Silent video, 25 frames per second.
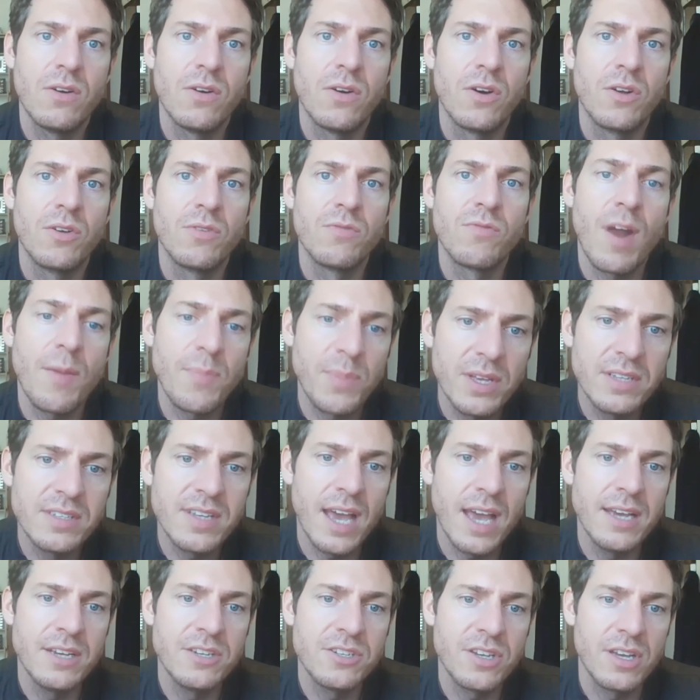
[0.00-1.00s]
on
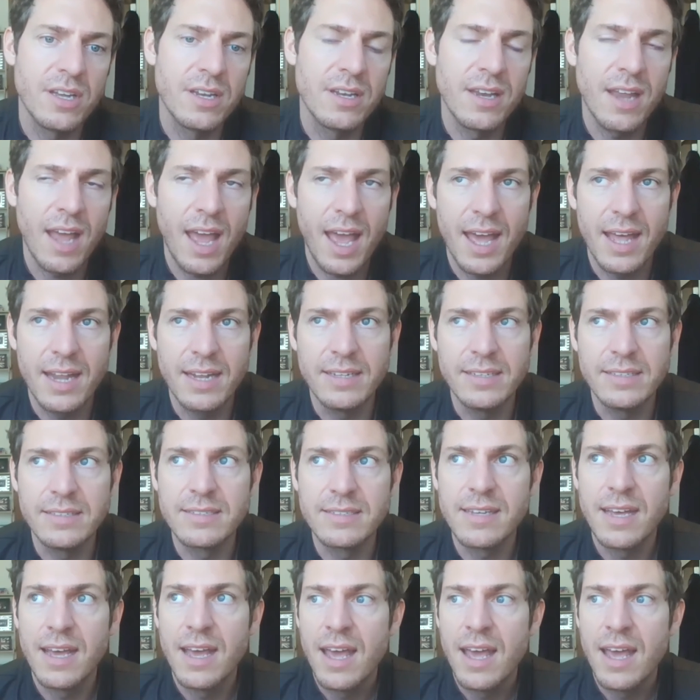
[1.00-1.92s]
reputation and